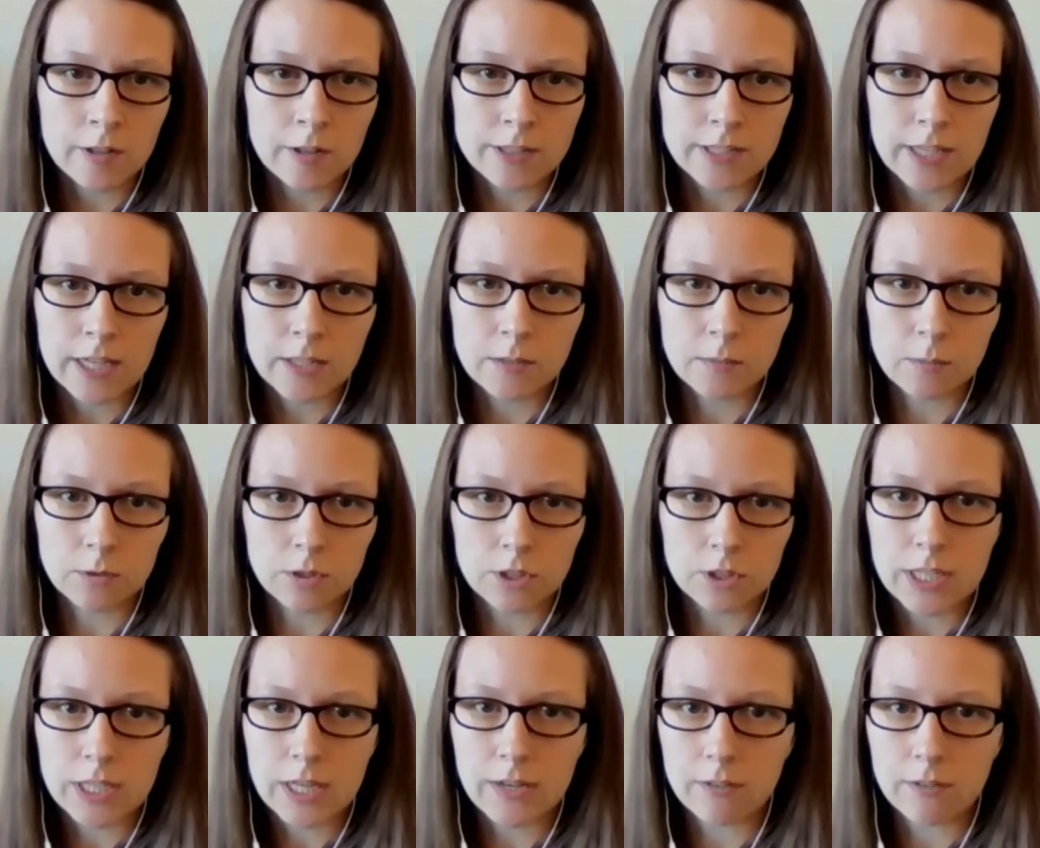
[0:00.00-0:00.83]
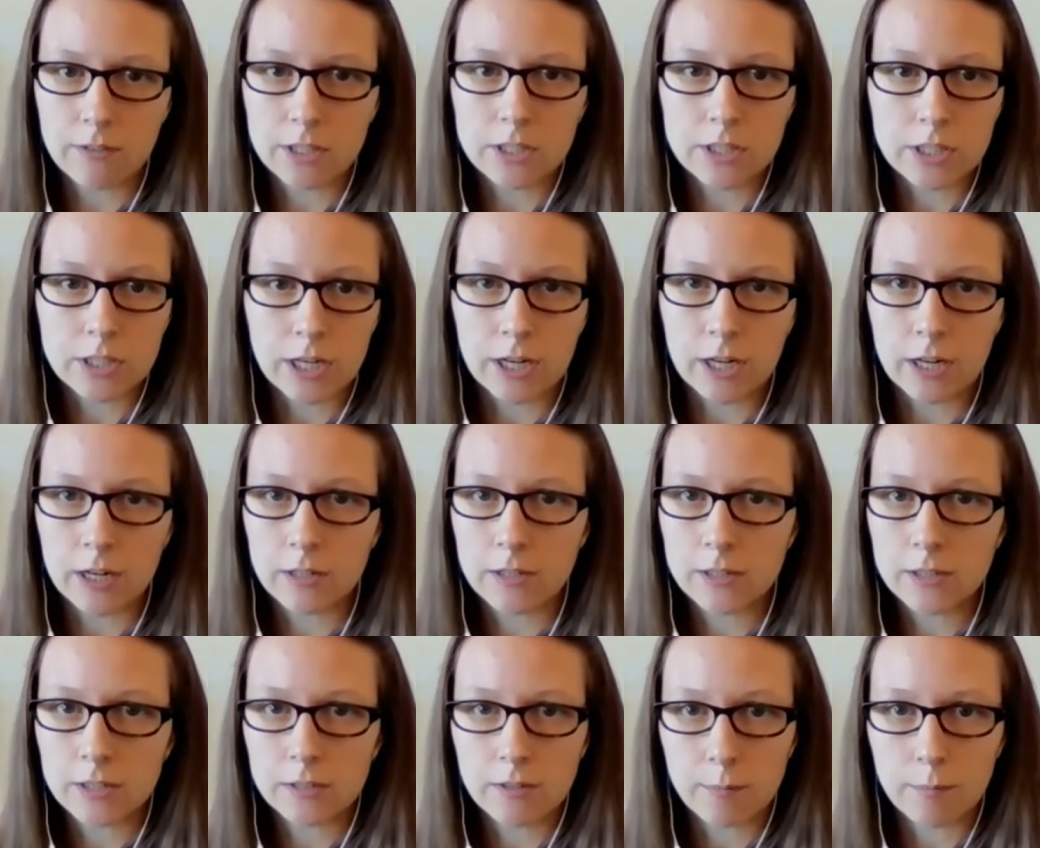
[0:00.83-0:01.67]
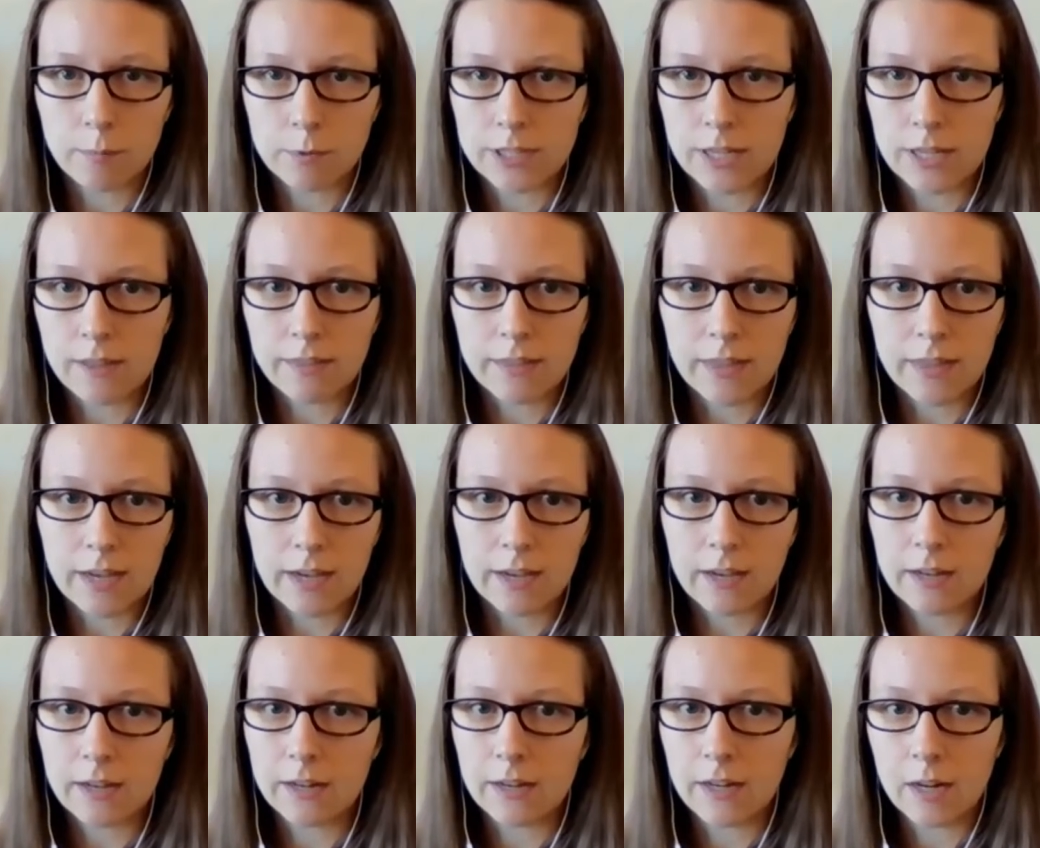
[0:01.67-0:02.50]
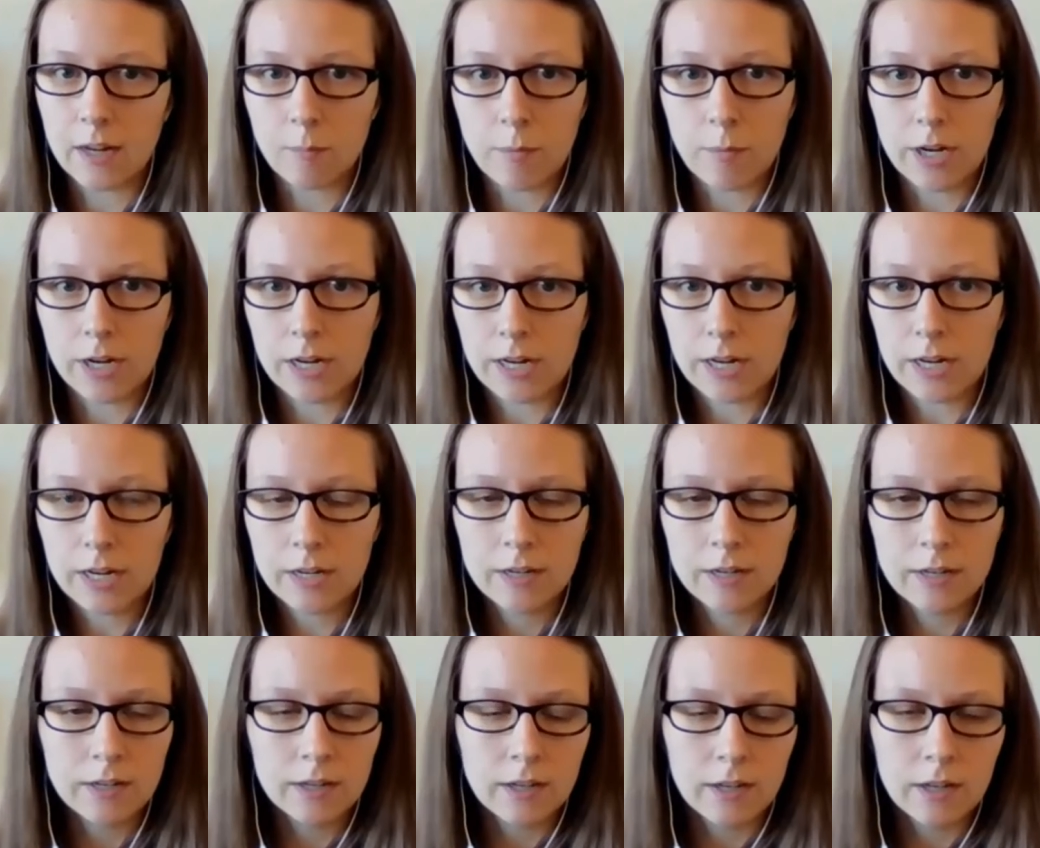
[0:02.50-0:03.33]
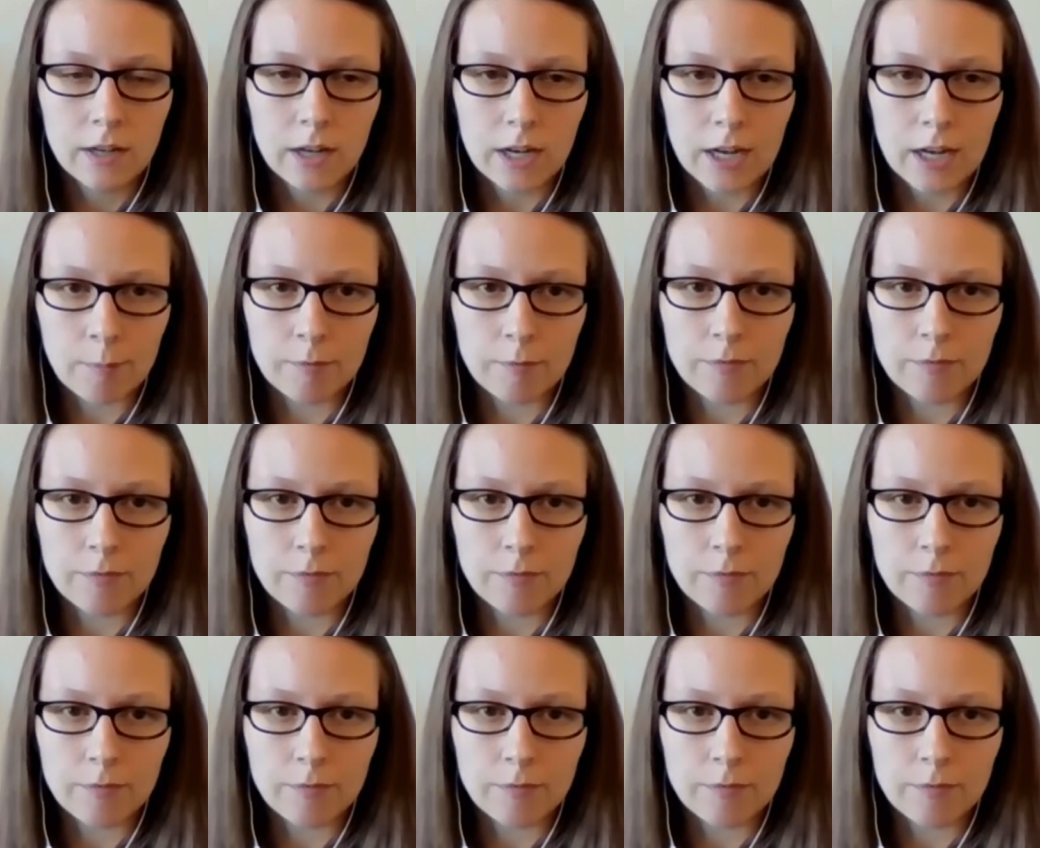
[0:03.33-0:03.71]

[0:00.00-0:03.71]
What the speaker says: All other sites will just have a star to represent that anonymity.